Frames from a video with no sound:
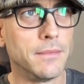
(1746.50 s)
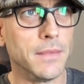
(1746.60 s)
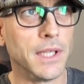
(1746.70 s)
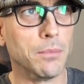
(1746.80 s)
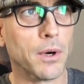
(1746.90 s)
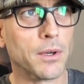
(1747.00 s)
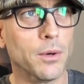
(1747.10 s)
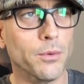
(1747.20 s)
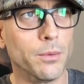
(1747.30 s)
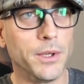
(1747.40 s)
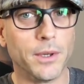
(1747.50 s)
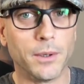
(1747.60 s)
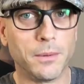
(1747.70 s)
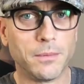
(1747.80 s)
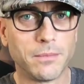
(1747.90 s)
meeting Marco
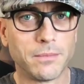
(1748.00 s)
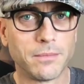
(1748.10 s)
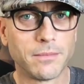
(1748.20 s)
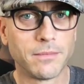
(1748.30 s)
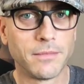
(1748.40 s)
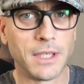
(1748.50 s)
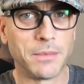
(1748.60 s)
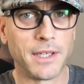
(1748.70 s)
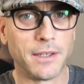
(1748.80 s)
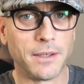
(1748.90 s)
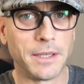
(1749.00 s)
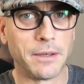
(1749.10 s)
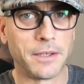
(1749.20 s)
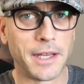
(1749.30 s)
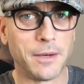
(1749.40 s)
Rubio, him getting a little
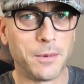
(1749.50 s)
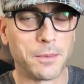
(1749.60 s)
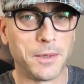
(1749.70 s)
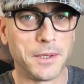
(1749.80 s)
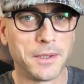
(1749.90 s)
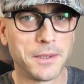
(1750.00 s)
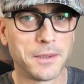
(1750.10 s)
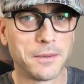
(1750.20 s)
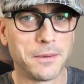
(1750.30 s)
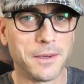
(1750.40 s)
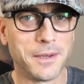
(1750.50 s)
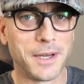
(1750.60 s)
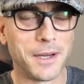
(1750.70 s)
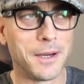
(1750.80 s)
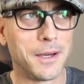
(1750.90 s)
irritated with me.
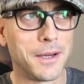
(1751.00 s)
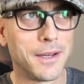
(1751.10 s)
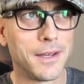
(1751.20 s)
Uh,